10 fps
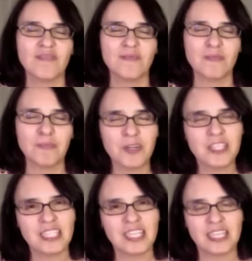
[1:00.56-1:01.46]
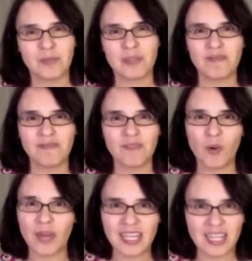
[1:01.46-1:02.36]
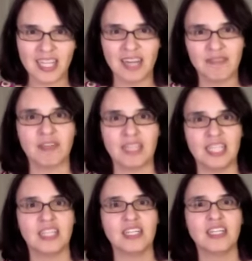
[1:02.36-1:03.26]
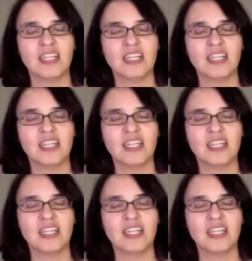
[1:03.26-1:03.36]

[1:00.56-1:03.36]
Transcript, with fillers: Morrison has been quite clever here